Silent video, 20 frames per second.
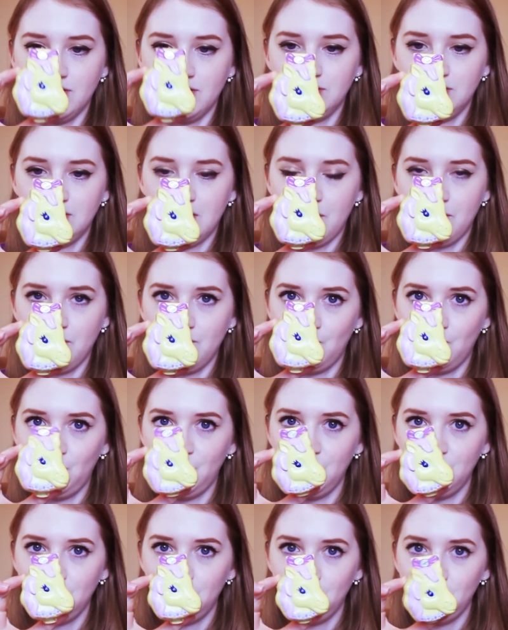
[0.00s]
So
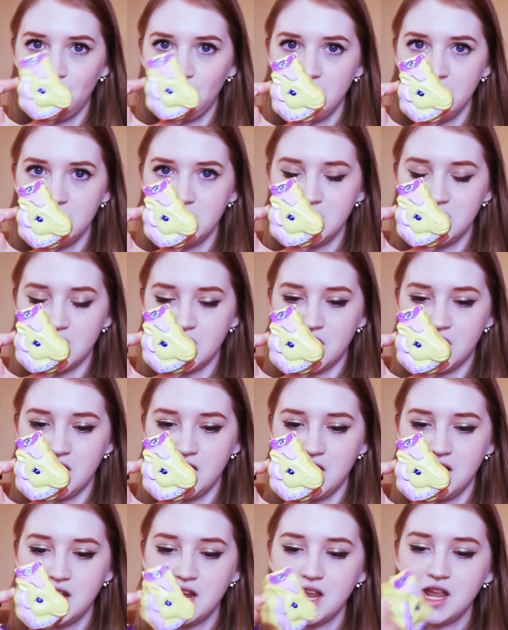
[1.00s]
this one right
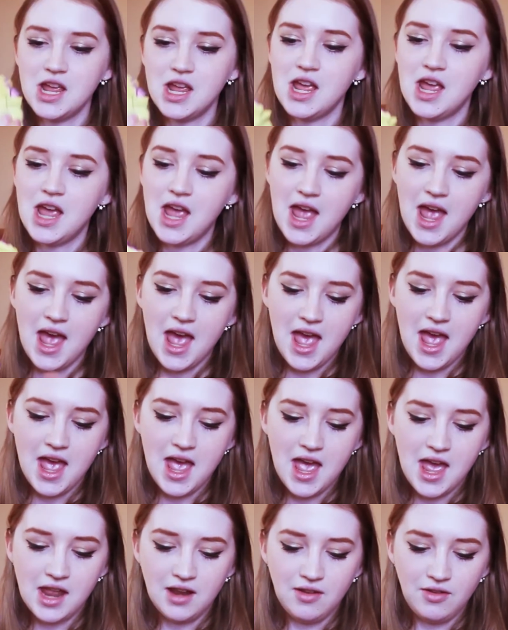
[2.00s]
here,
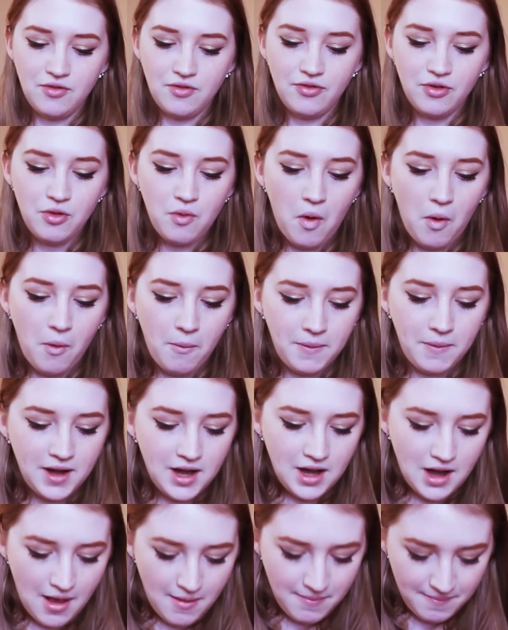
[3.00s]
and if you open it
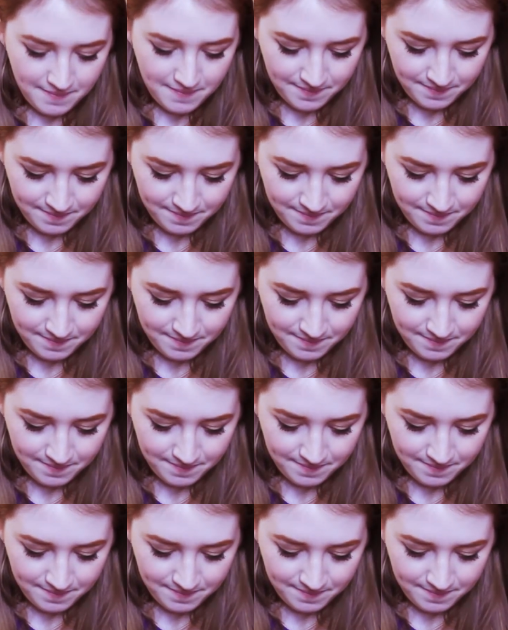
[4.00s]
up,